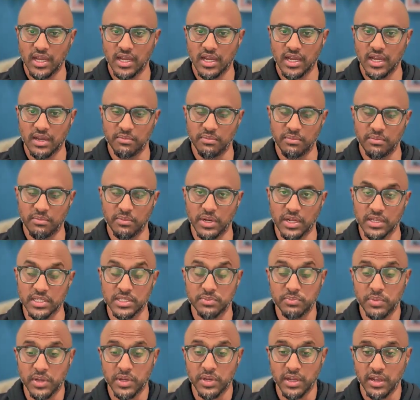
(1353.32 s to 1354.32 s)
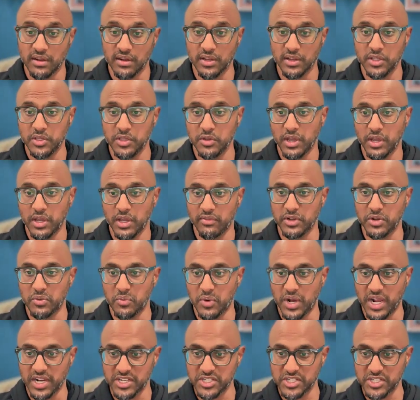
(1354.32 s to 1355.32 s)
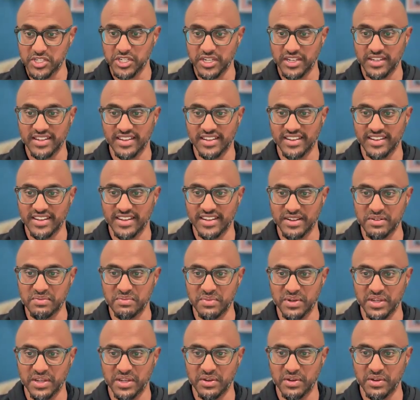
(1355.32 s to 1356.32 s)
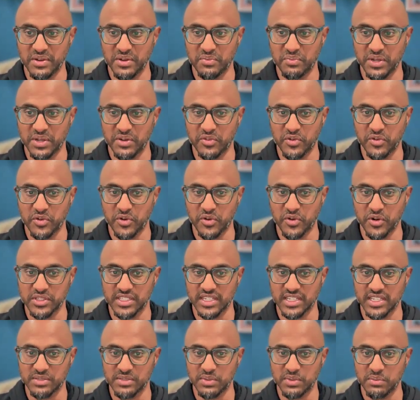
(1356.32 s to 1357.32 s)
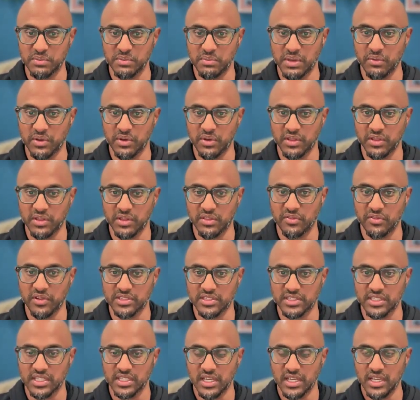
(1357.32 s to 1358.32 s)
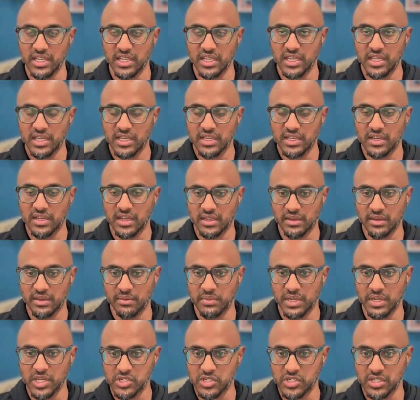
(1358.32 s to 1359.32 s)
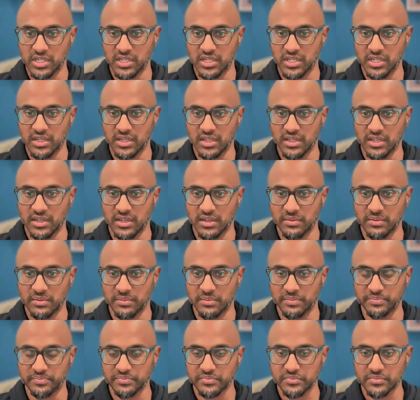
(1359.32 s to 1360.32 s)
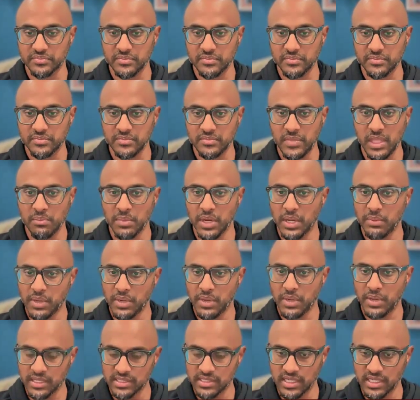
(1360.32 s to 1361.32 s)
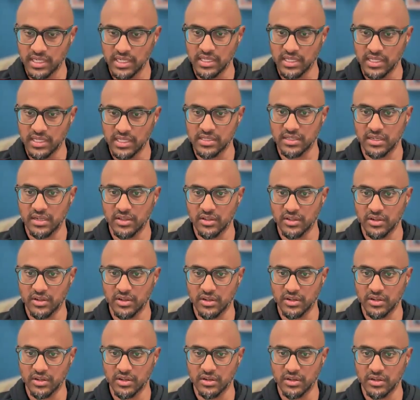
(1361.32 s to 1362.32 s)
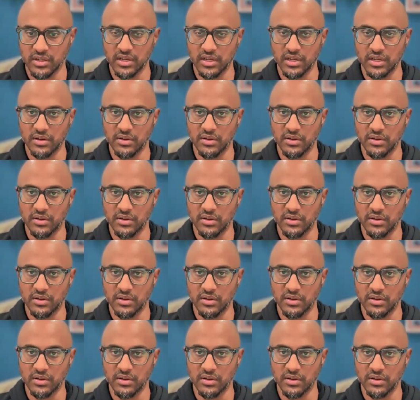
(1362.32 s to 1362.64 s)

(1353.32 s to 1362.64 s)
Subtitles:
But I'll spare you having to watch it. But of course, it has been met with fierce condemnation by Palestinians and other